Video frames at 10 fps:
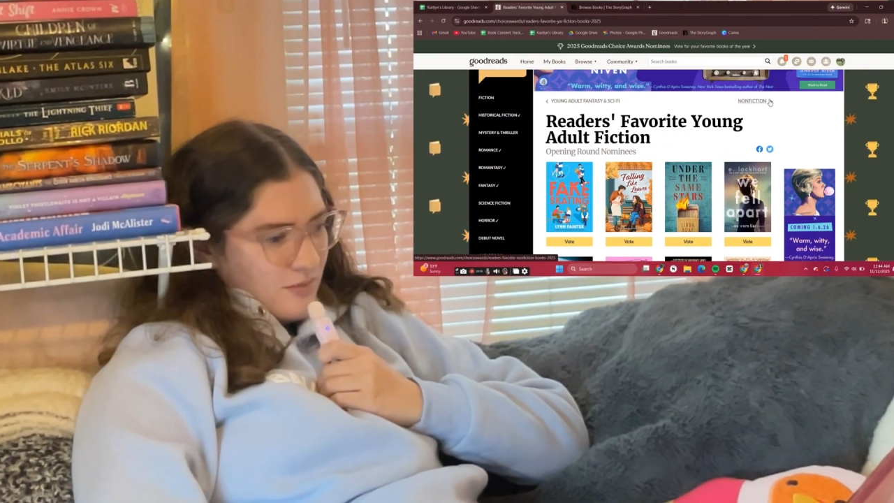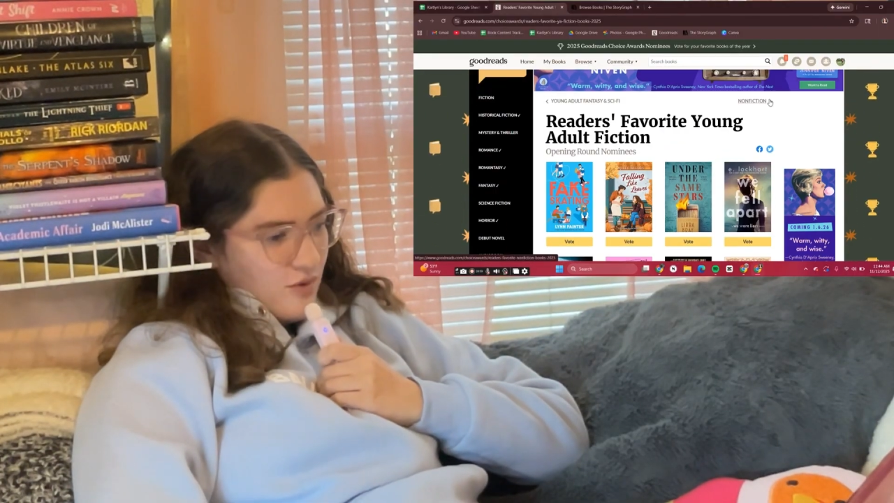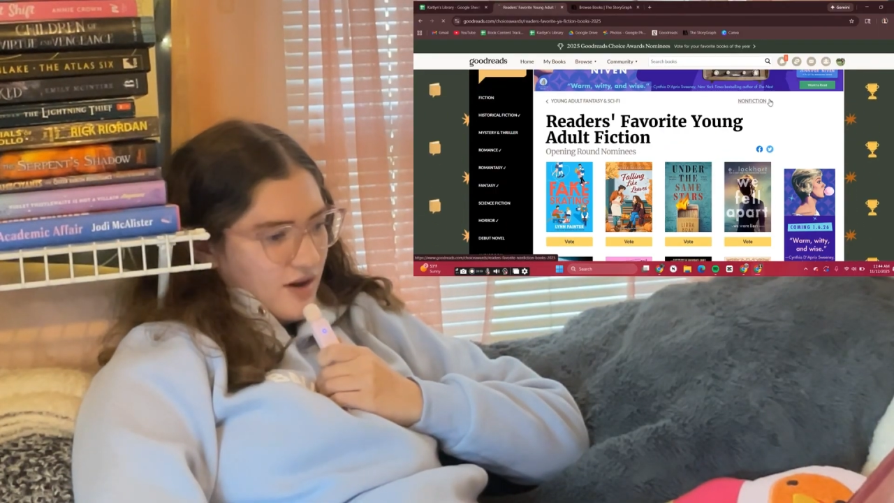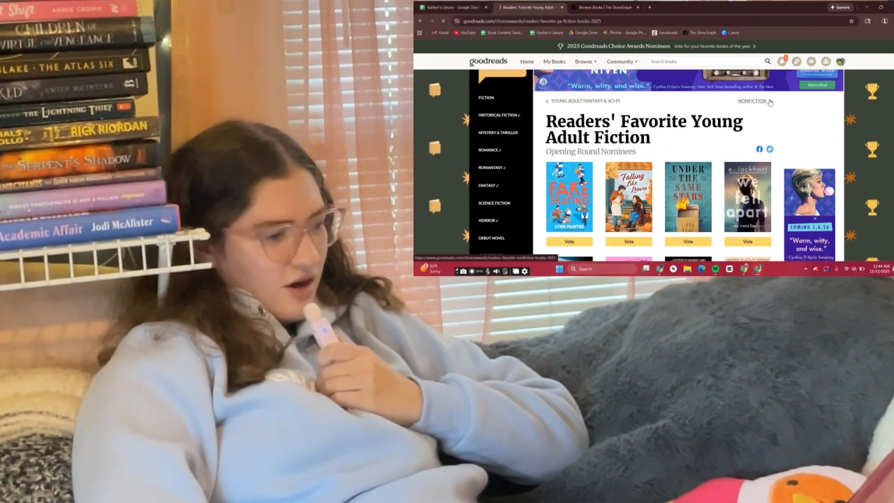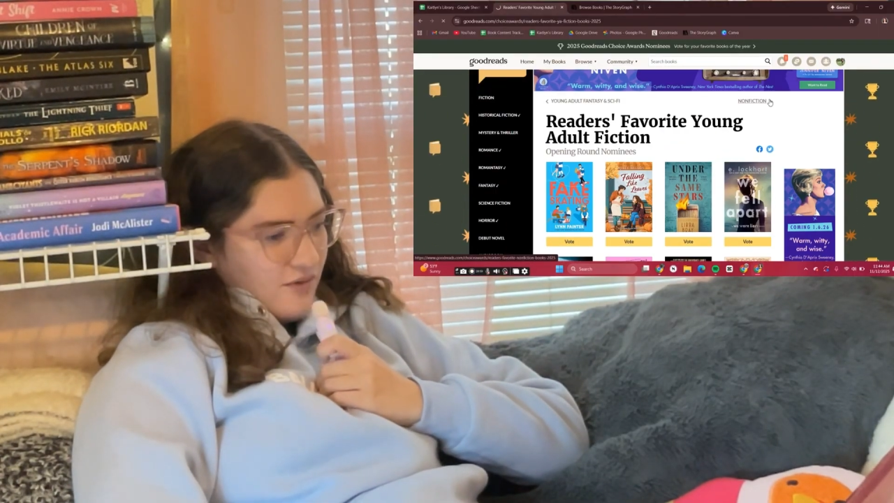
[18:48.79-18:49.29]

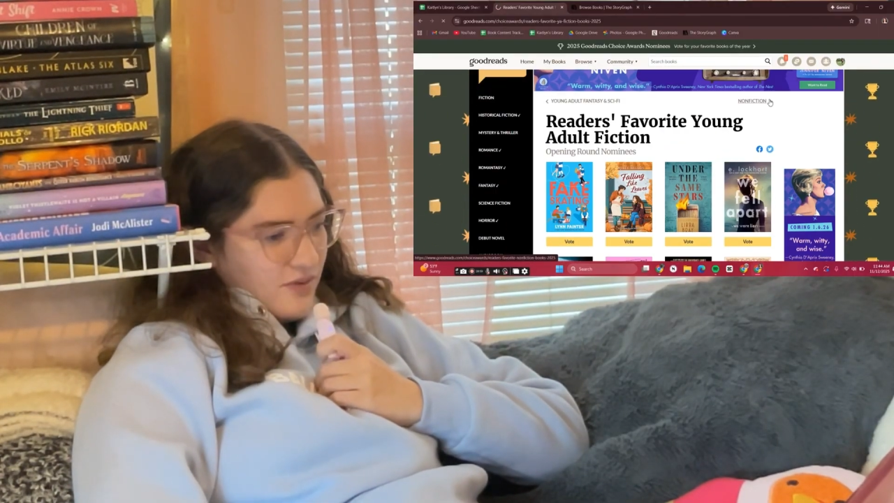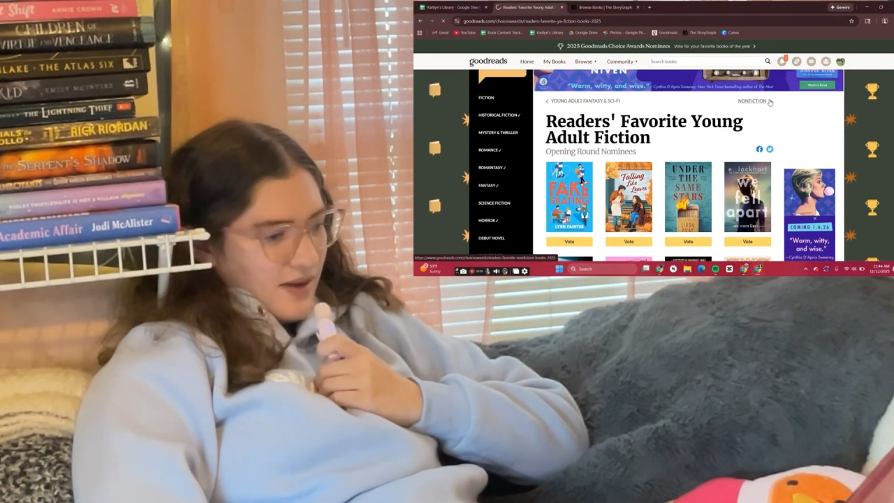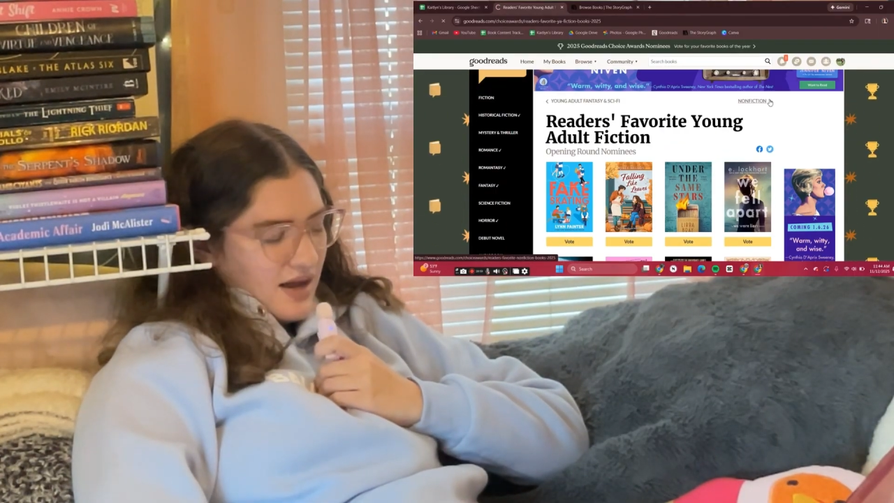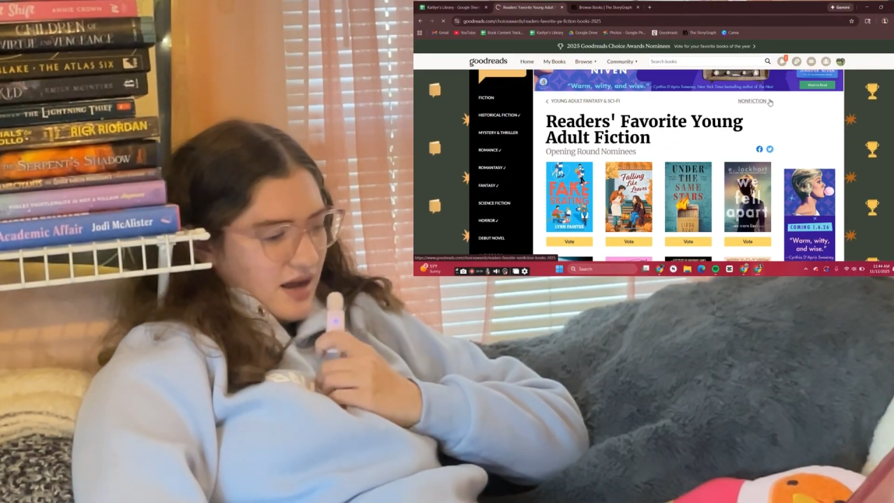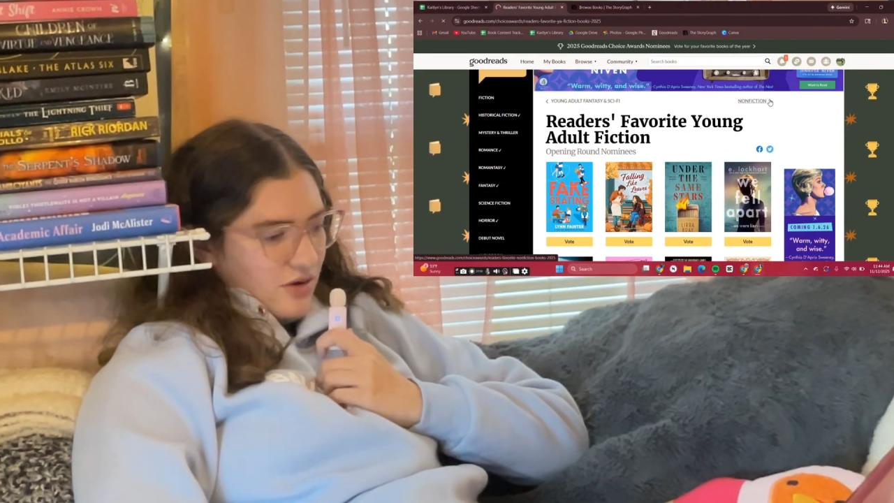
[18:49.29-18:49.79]
Moving on from
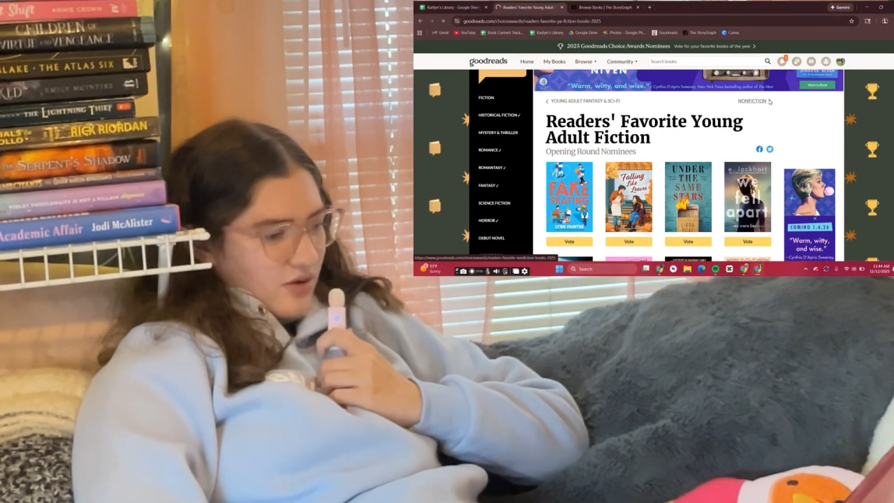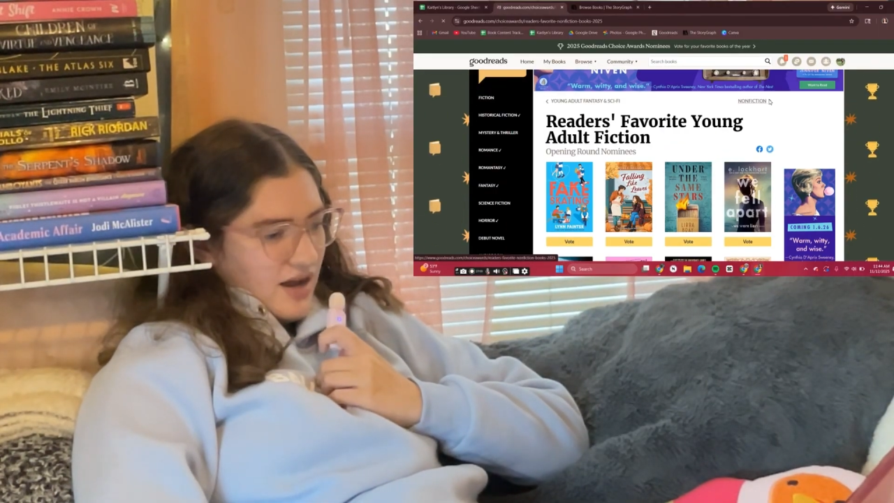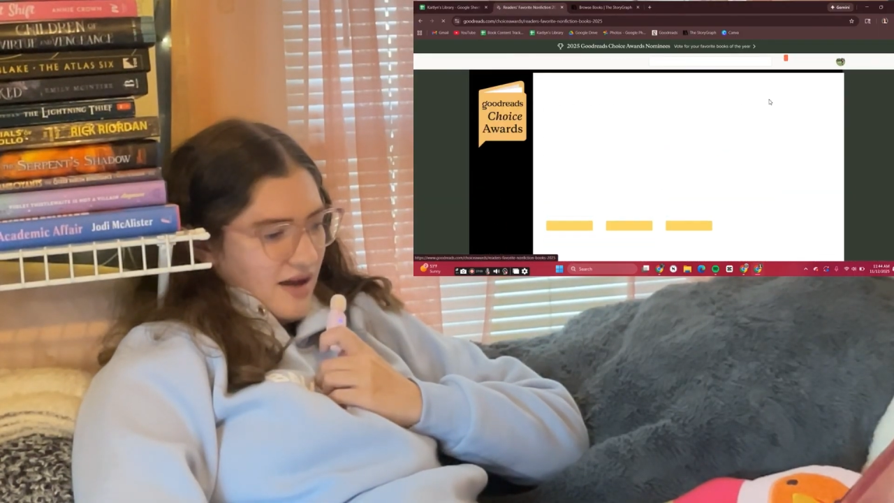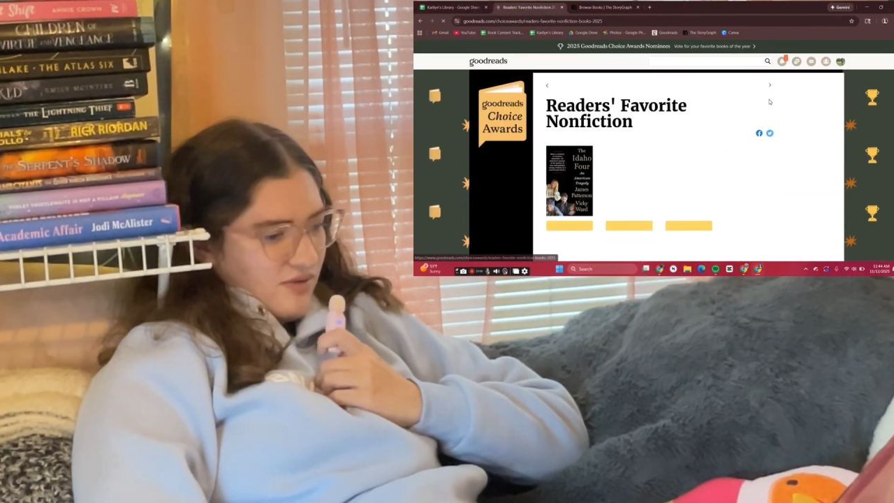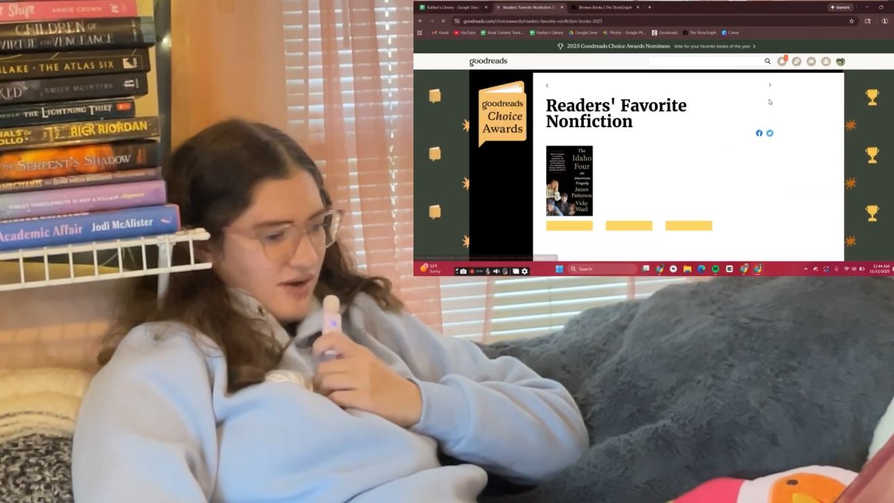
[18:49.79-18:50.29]
that category,
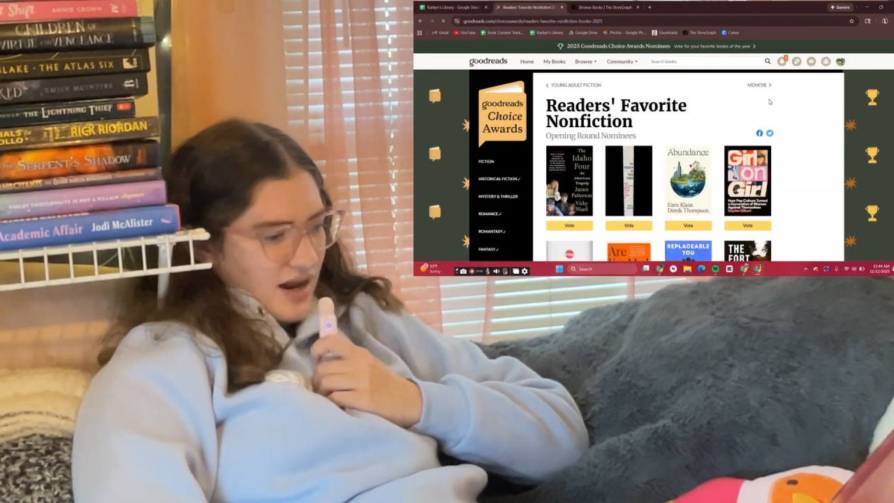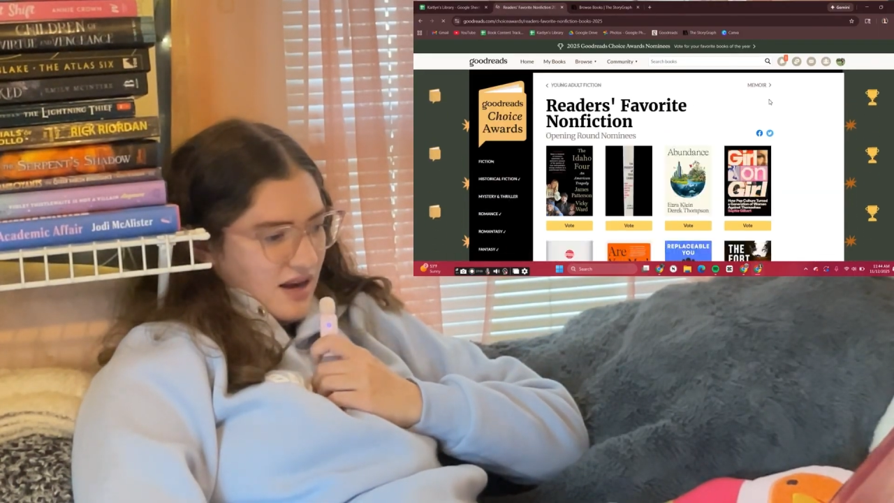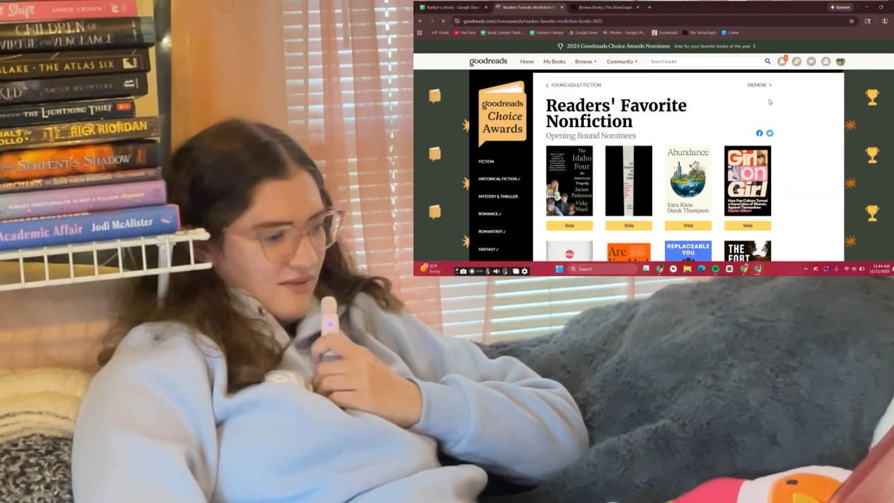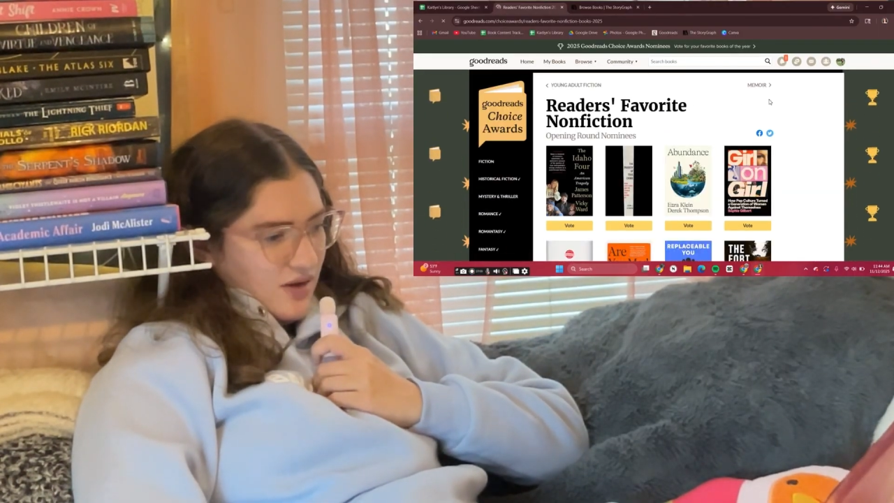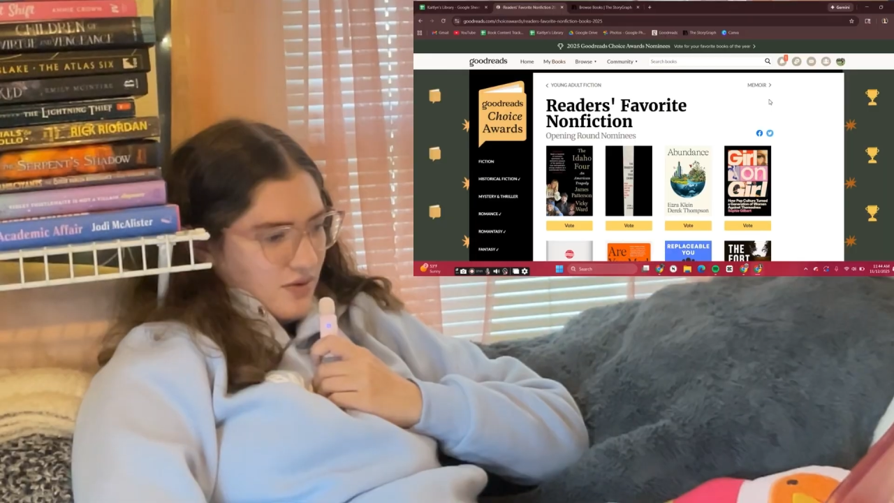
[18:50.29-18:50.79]
I haven't read
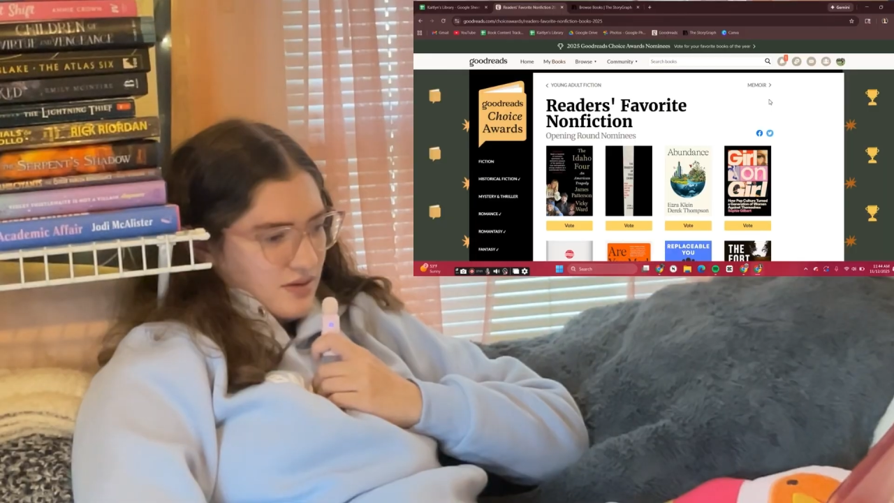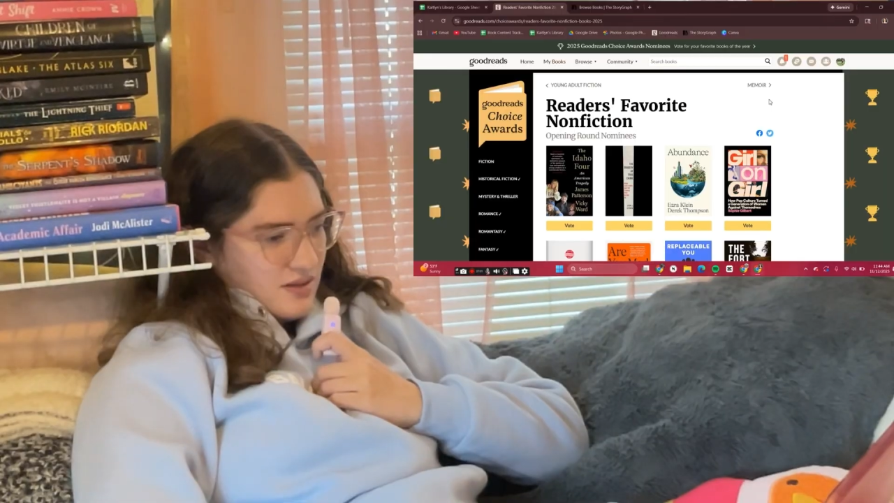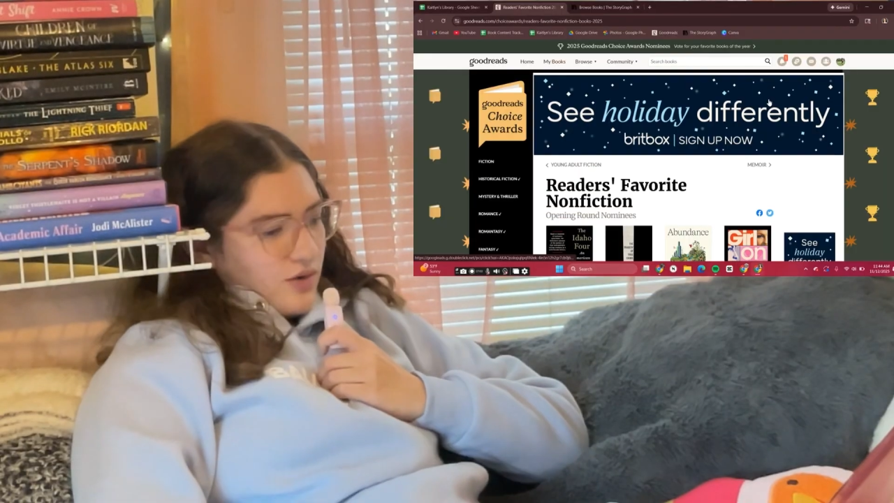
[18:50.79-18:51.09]
any of those.